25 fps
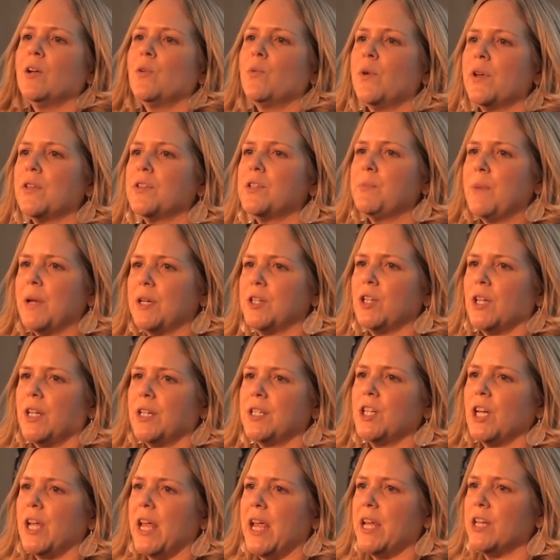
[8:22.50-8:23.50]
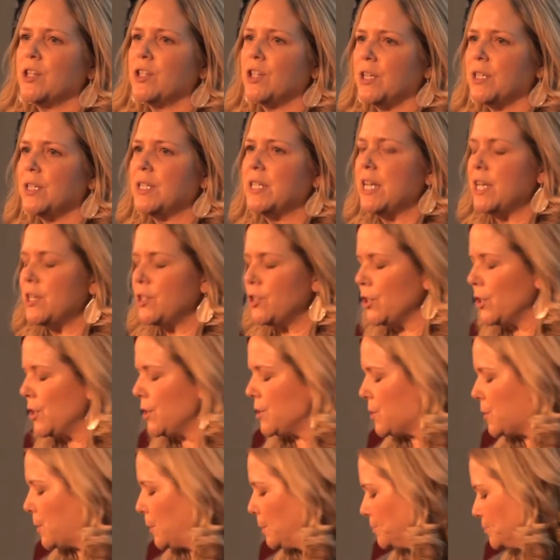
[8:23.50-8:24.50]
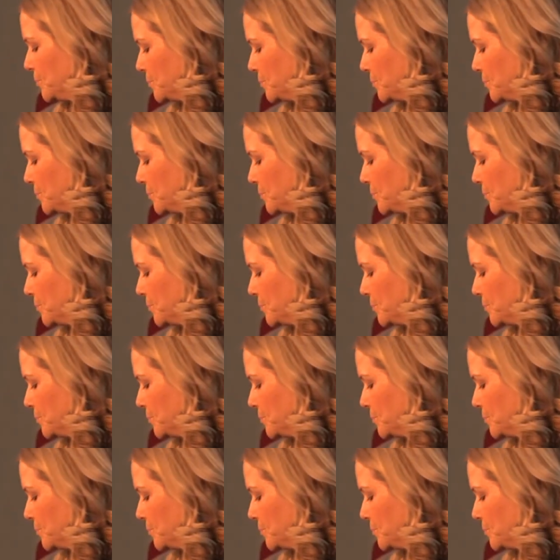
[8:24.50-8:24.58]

with special education teachers,